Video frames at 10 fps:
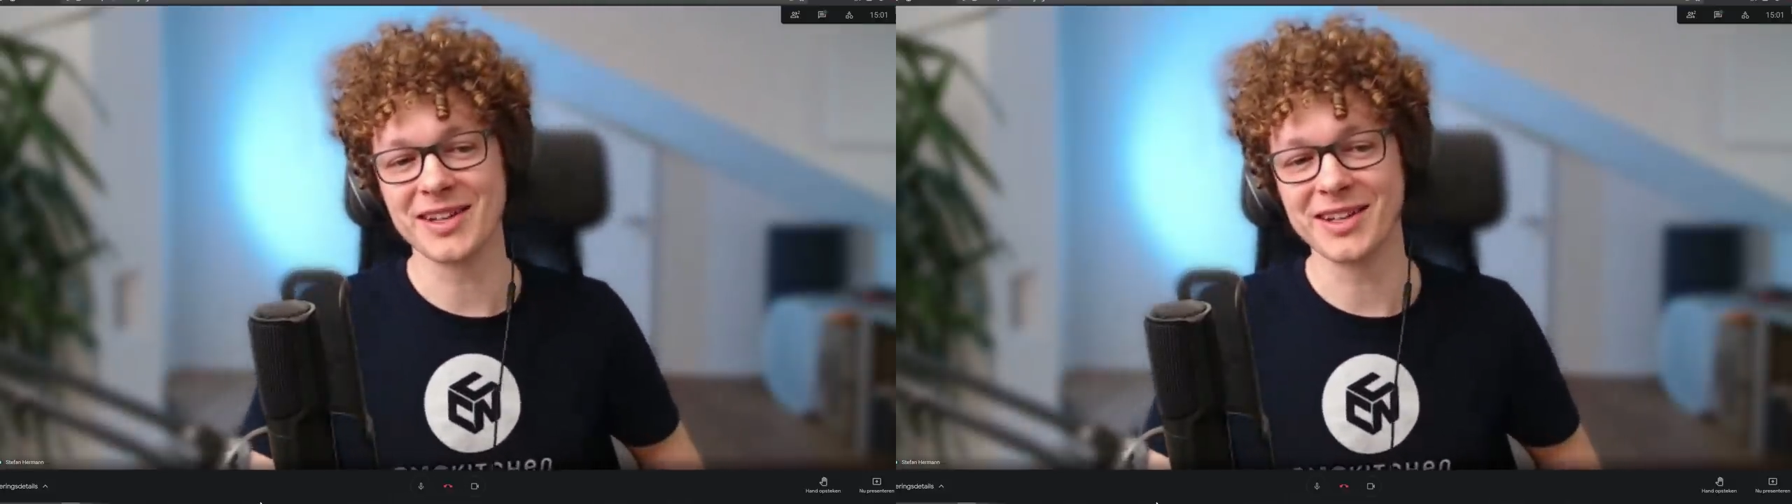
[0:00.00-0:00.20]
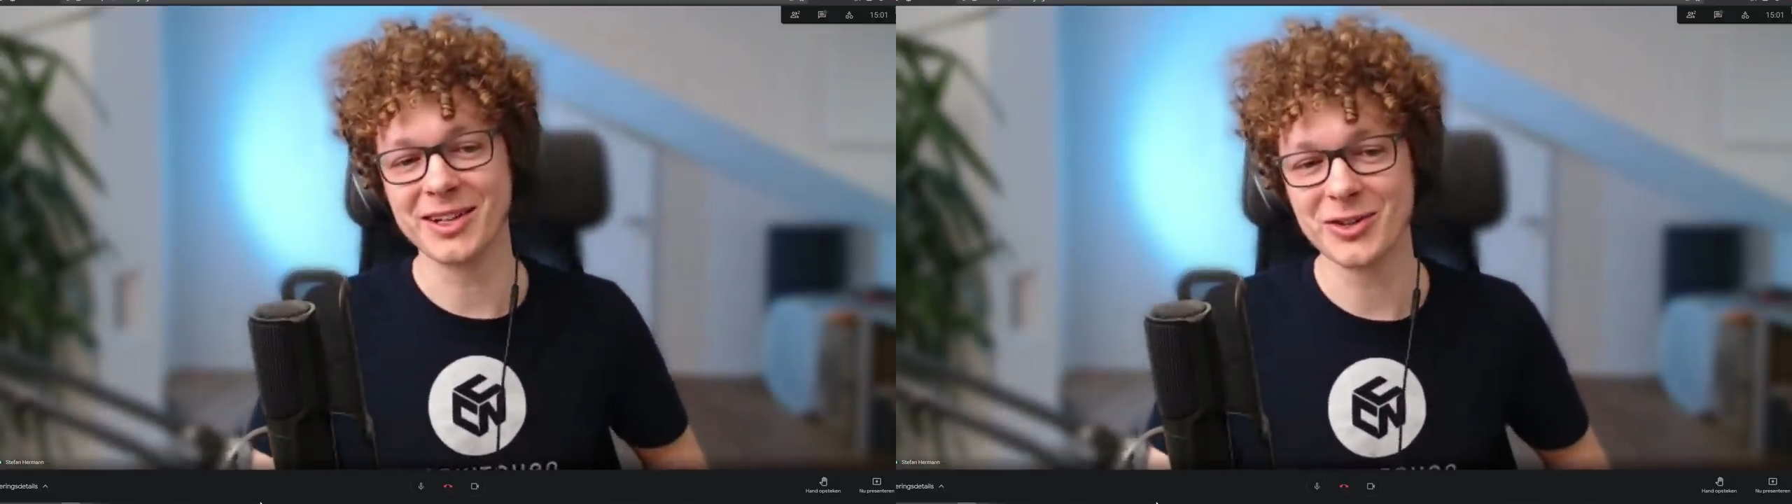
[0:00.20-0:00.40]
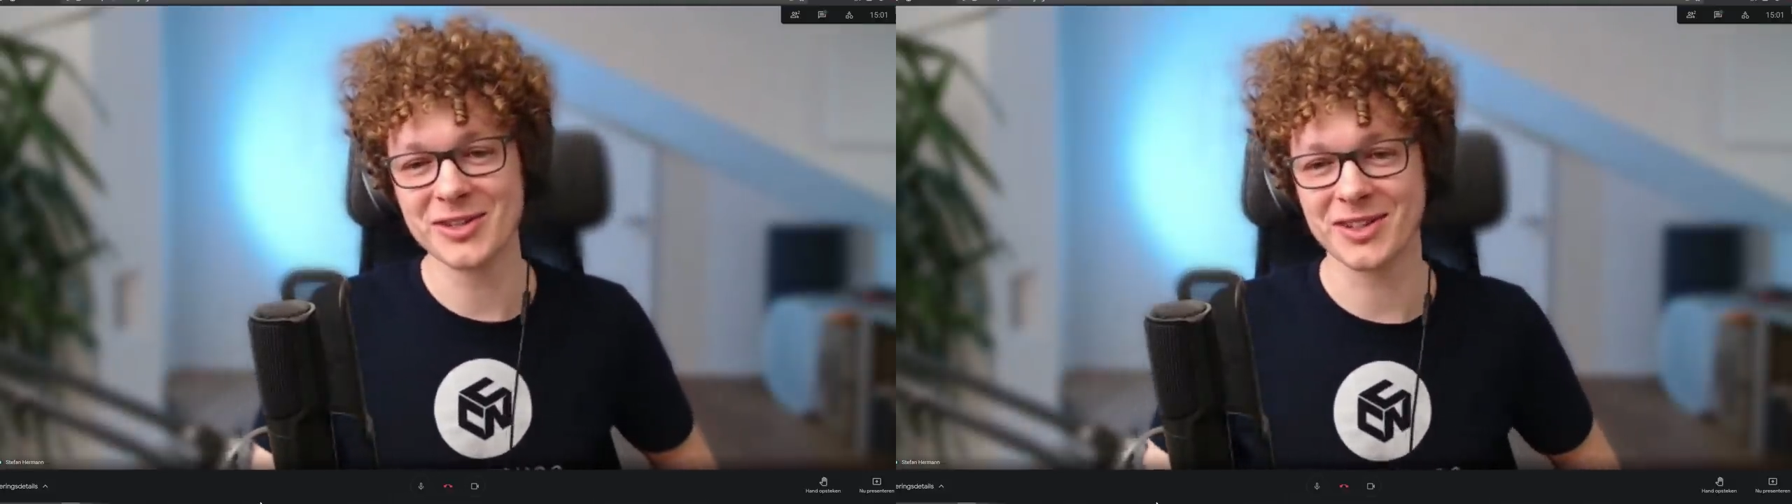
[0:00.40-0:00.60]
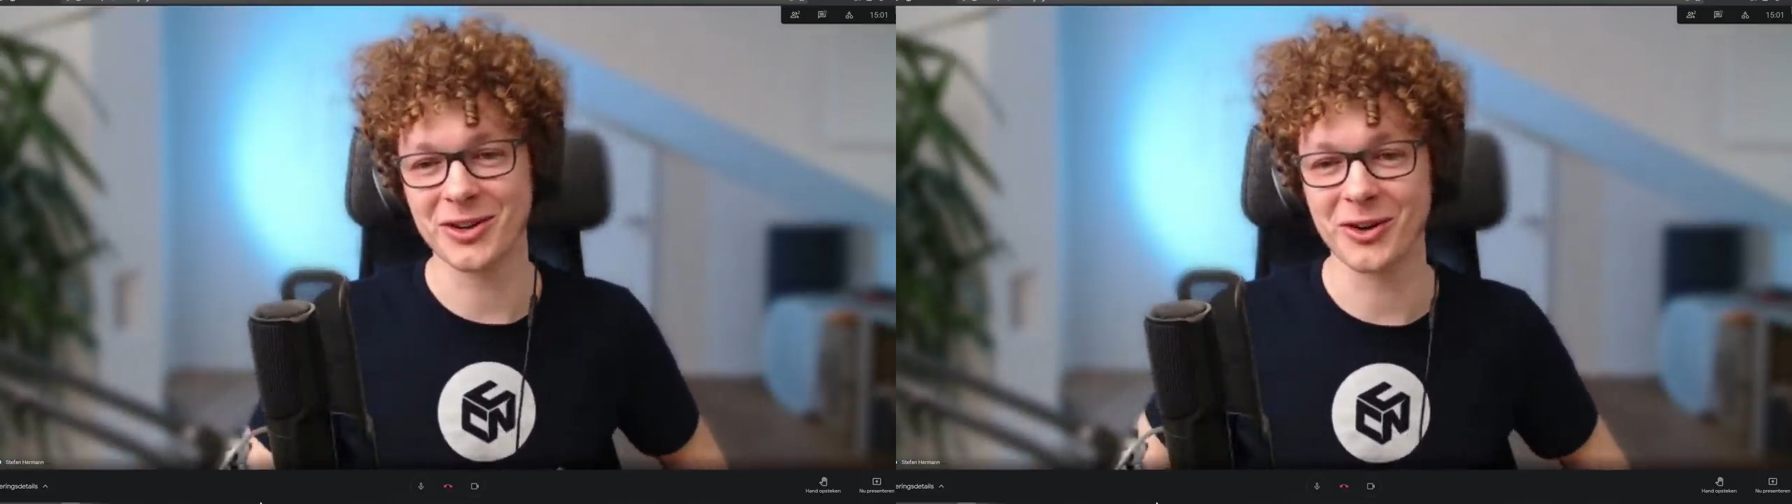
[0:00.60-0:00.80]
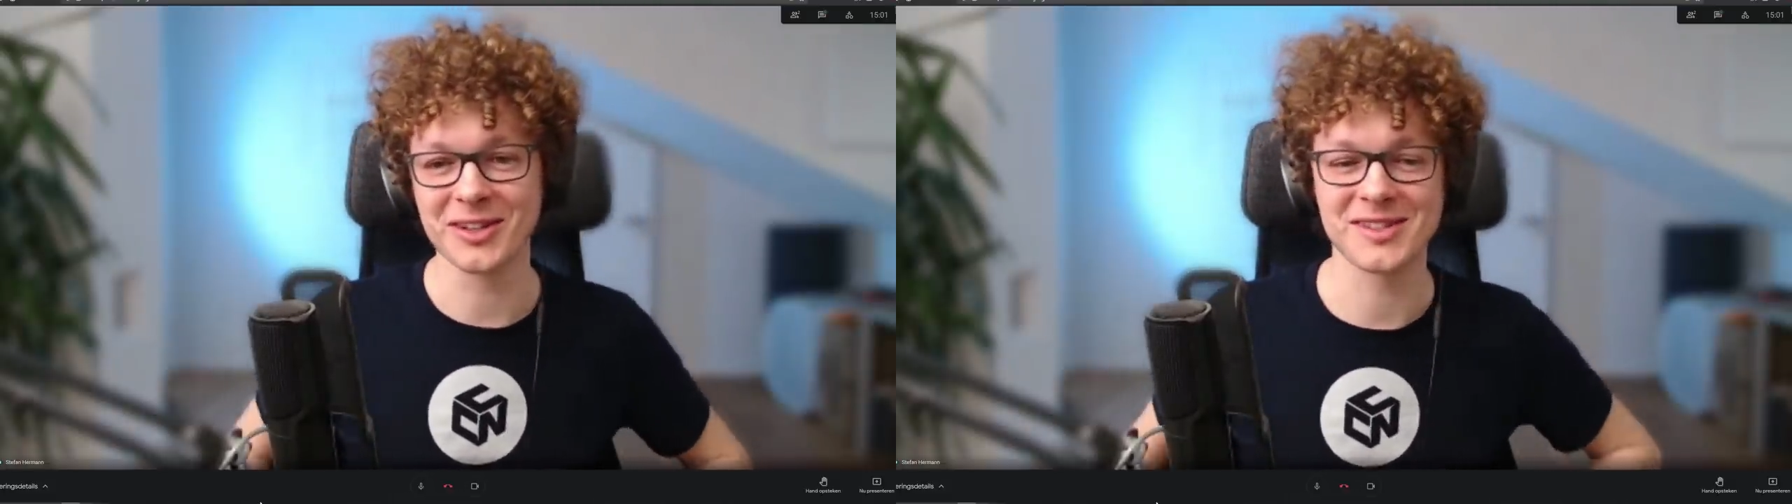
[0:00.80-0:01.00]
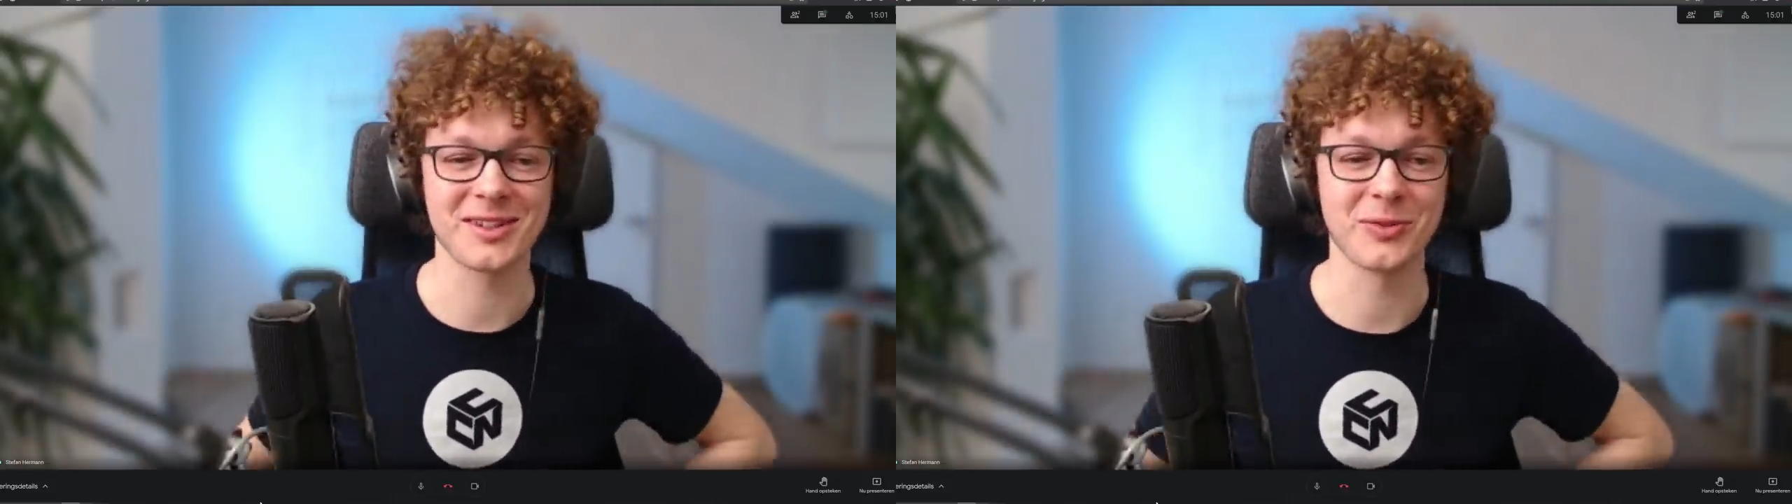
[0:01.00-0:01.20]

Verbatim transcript: and years yeah. ago are still